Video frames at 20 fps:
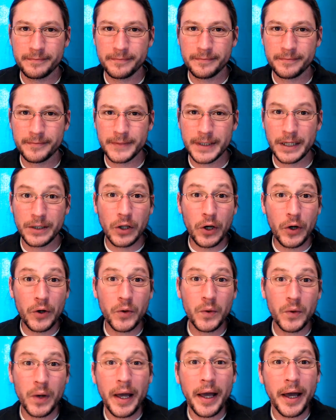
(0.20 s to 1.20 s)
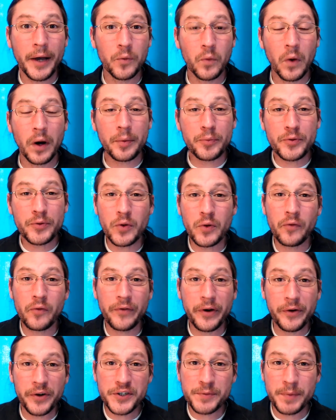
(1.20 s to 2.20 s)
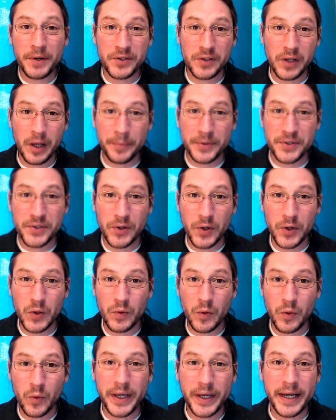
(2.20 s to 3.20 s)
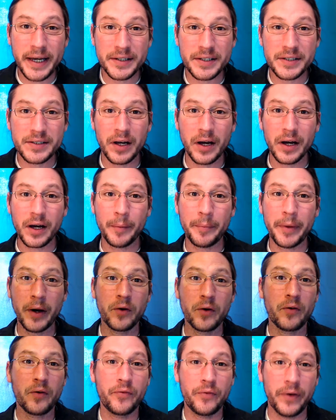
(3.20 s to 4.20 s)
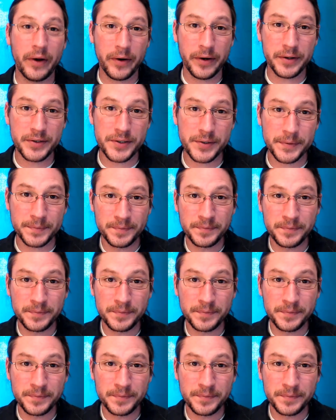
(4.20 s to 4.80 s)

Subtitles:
Hello, and welcome to a very special episode where we get to talk about ferrets.